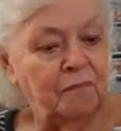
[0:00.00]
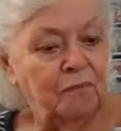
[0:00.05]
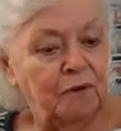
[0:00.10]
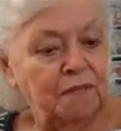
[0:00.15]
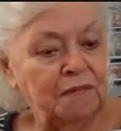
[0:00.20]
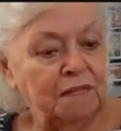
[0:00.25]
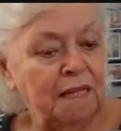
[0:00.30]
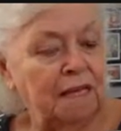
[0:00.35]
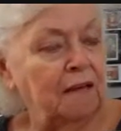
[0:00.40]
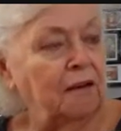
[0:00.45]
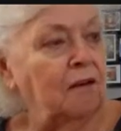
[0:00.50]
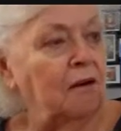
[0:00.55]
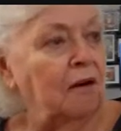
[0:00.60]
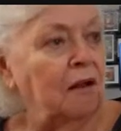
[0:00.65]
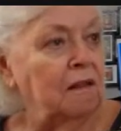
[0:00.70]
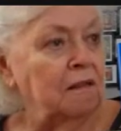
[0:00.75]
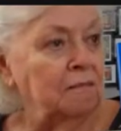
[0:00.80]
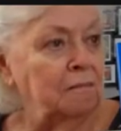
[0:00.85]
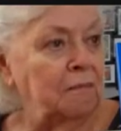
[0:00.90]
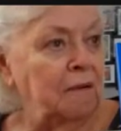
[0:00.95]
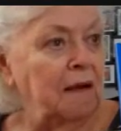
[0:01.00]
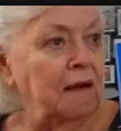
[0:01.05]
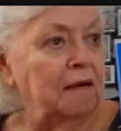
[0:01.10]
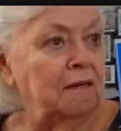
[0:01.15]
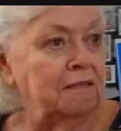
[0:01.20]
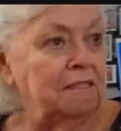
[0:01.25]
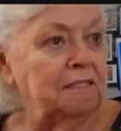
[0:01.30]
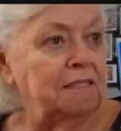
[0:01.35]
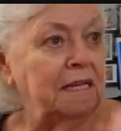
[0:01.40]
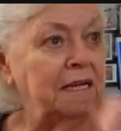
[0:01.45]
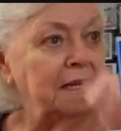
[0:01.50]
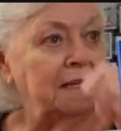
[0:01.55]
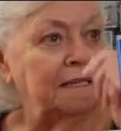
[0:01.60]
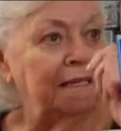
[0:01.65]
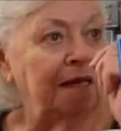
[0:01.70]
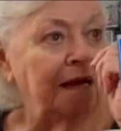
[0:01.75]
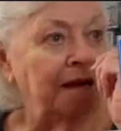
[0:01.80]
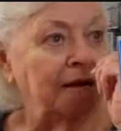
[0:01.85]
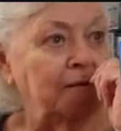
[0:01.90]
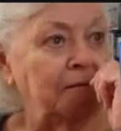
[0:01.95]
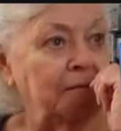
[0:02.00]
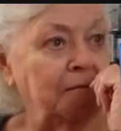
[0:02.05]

what they call Parkside now.